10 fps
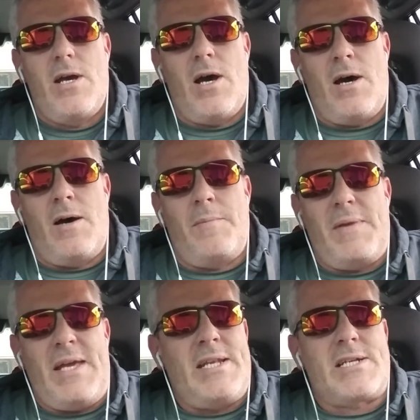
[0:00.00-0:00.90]

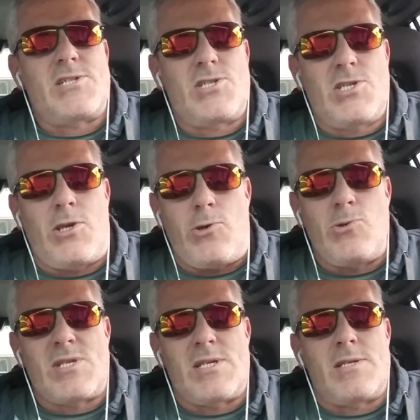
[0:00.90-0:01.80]
It
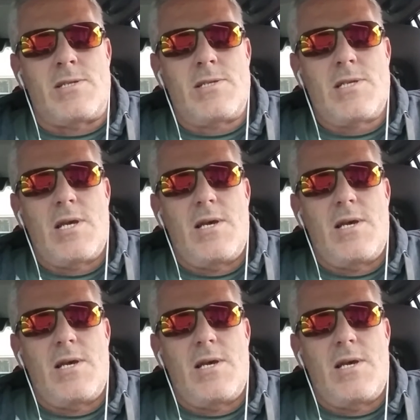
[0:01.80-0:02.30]
excuses